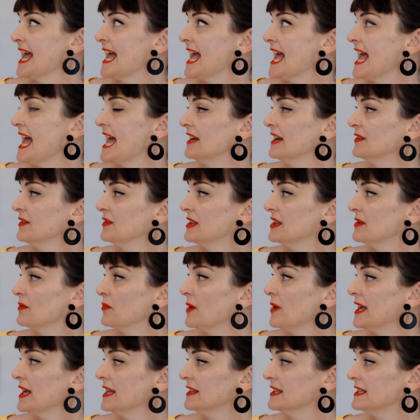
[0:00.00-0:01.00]
And
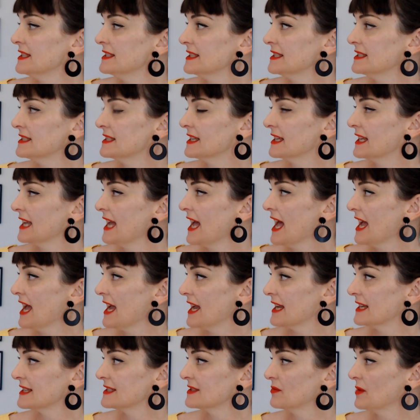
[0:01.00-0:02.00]
when this is the
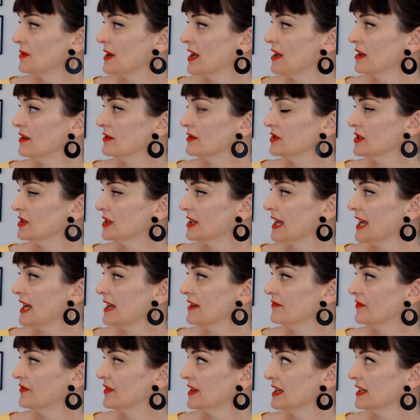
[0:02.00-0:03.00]
case, well, you
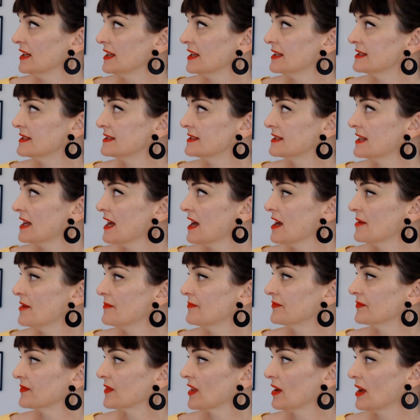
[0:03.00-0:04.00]
get Venus
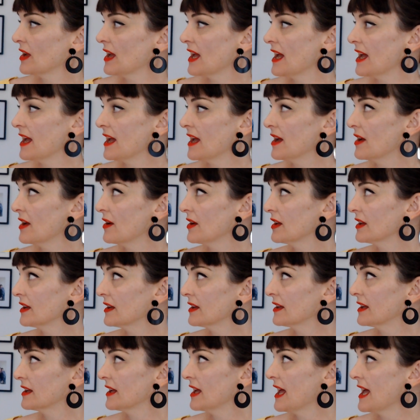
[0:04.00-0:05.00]
and
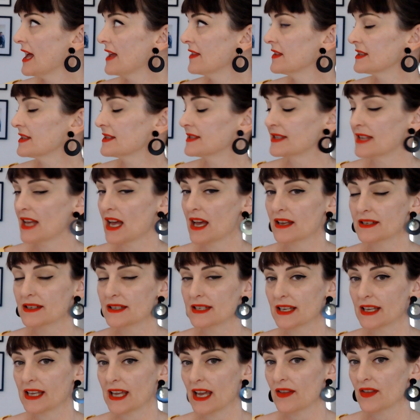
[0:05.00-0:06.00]
the Sun
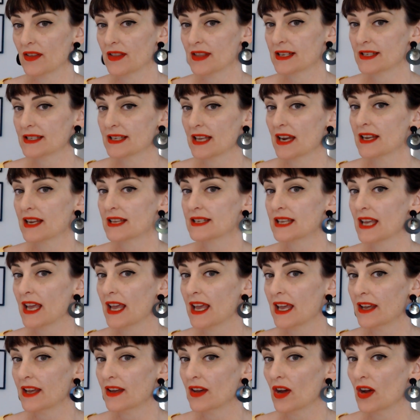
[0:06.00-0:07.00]
together. The Sun is
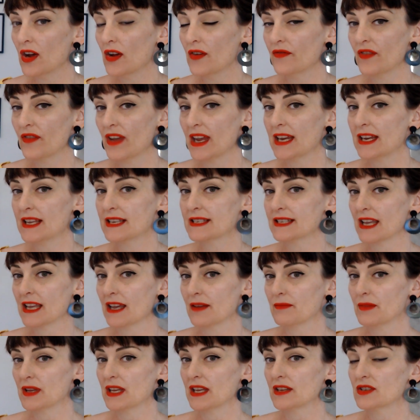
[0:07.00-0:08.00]
ego, Venus
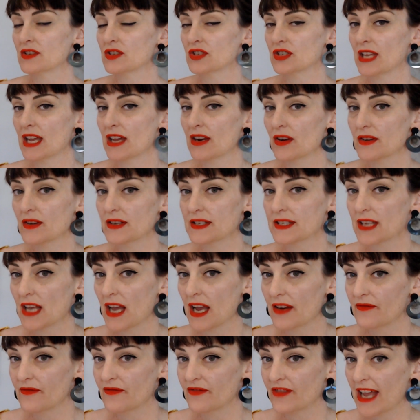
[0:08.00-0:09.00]
can be in shadow
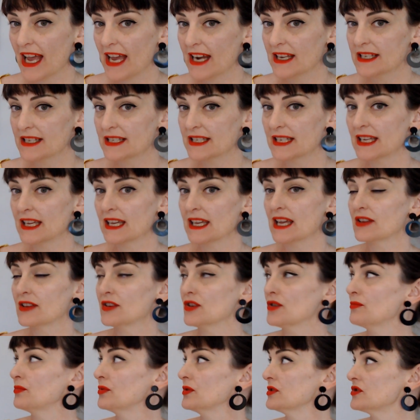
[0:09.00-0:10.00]
side vanity, and
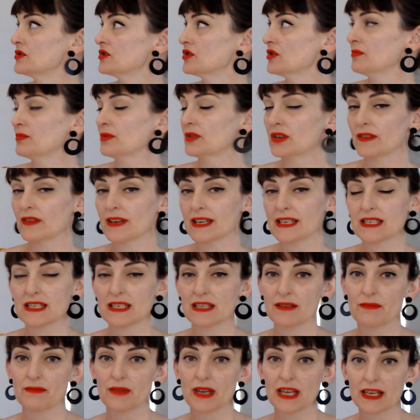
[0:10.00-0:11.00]
you put Jupiter into
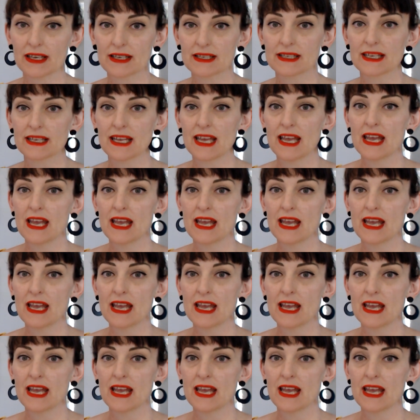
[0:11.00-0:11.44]
the mix